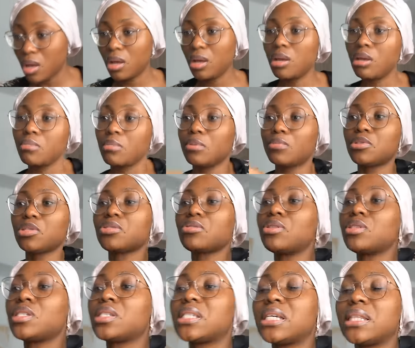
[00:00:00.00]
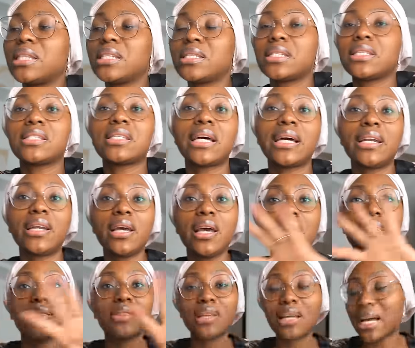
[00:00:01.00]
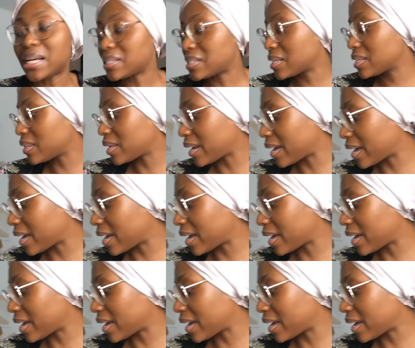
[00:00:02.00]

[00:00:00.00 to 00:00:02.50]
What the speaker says: I'm just going to set this aside. The last thing that